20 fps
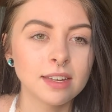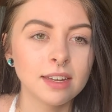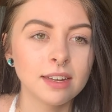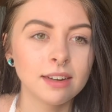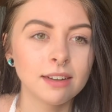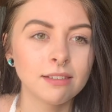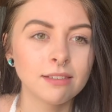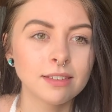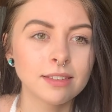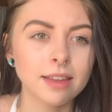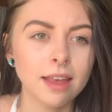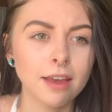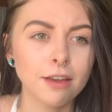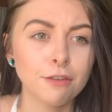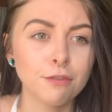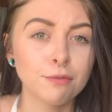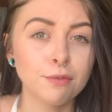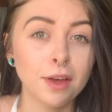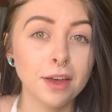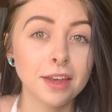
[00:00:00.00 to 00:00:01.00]
and I was like,
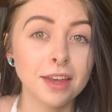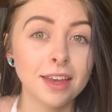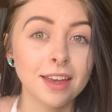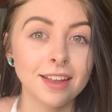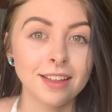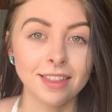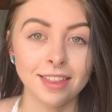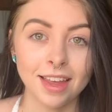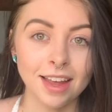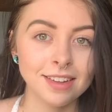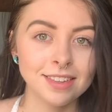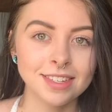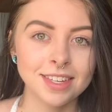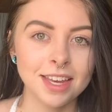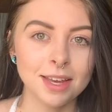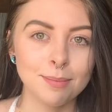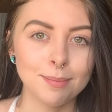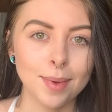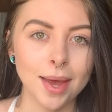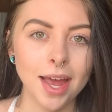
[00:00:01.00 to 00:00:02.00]
fuck it, let's
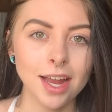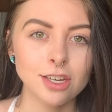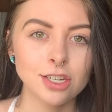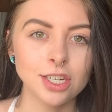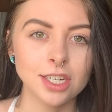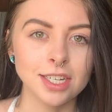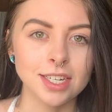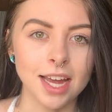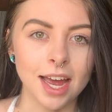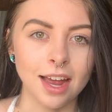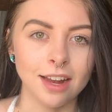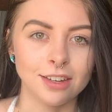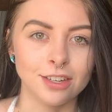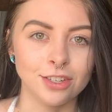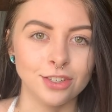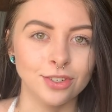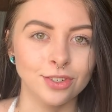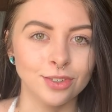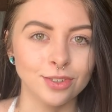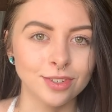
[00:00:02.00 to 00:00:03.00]
get matching
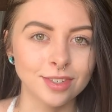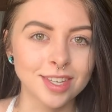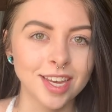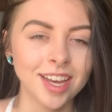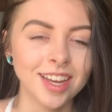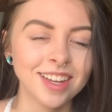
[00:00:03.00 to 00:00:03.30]
tattoos.